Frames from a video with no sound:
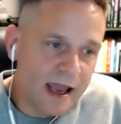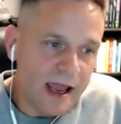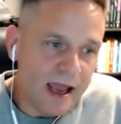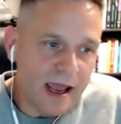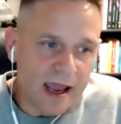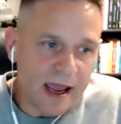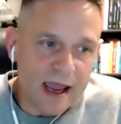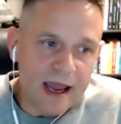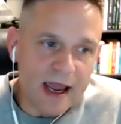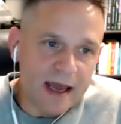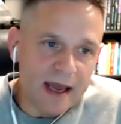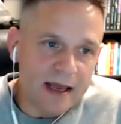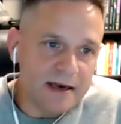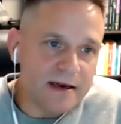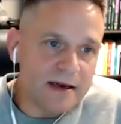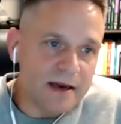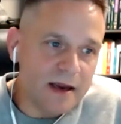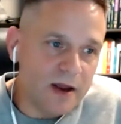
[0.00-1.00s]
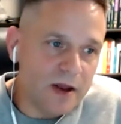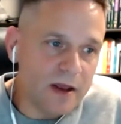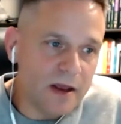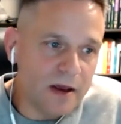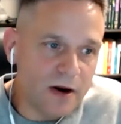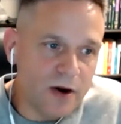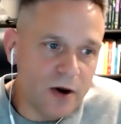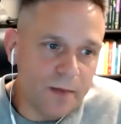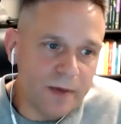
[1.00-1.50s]
and
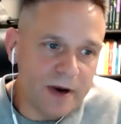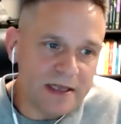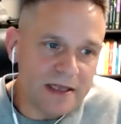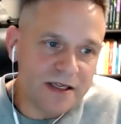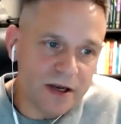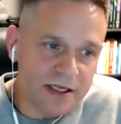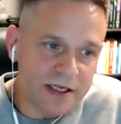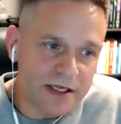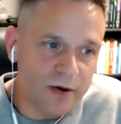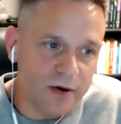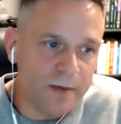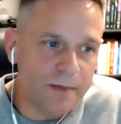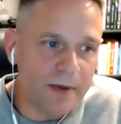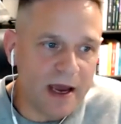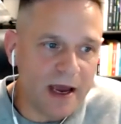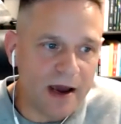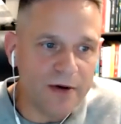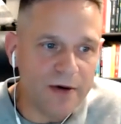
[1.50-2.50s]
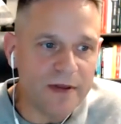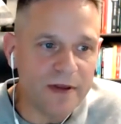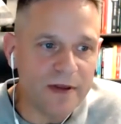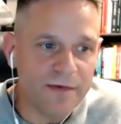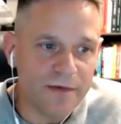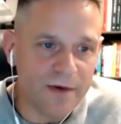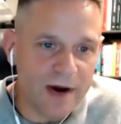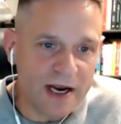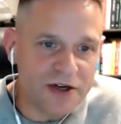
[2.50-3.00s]
you know but it's also about the
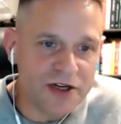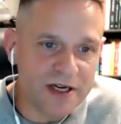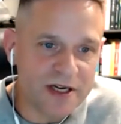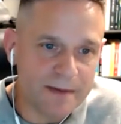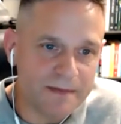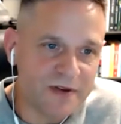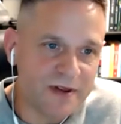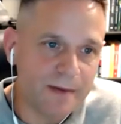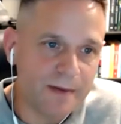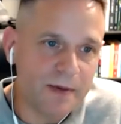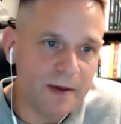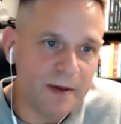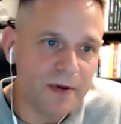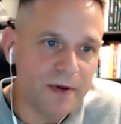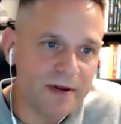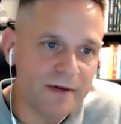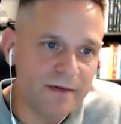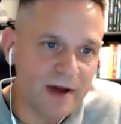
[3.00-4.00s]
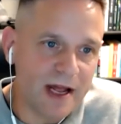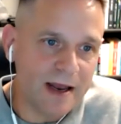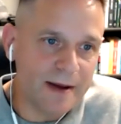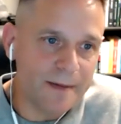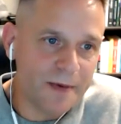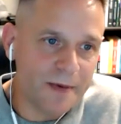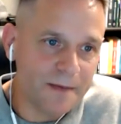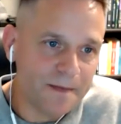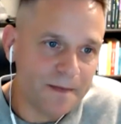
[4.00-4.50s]
friendships that people
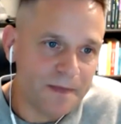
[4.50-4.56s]
develop